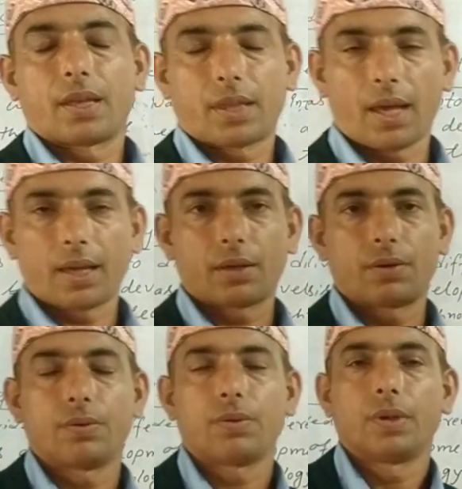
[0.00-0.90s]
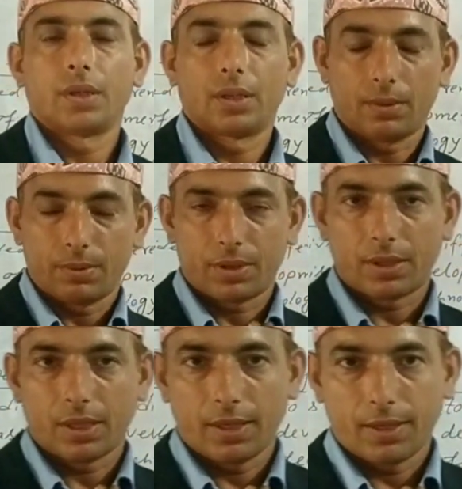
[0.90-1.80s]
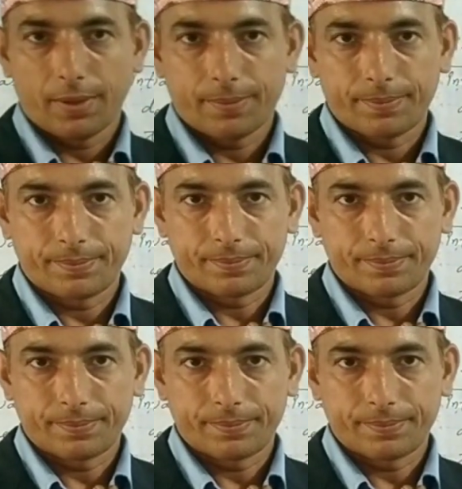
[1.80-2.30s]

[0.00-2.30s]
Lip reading: Thank you. Namaste.